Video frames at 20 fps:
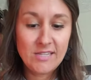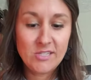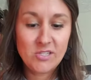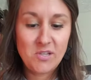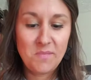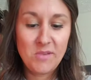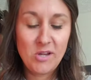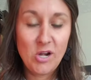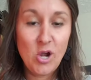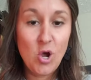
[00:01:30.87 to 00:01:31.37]
so
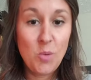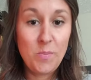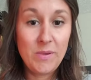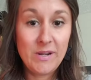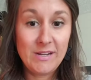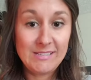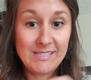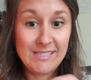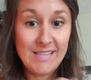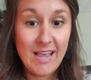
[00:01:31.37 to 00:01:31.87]
I'm going to open
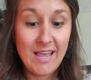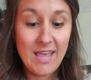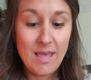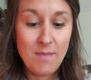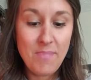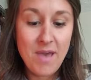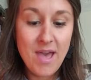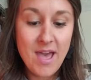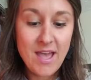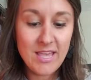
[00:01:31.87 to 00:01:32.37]
a
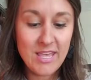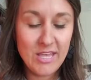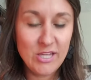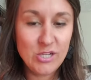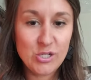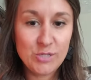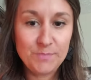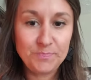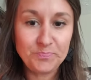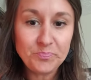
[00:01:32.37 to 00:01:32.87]
second
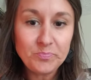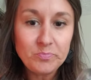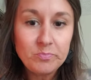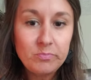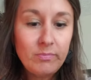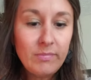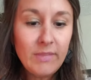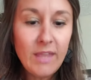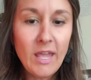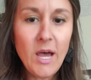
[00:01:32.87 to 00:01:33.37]
package.
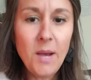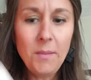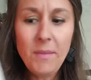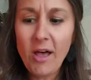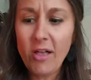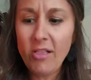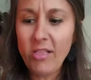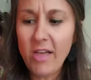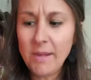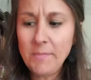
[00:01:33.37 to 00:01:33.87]

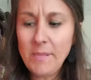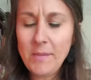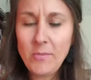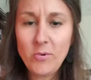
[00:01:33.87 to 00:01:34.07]
A lot of people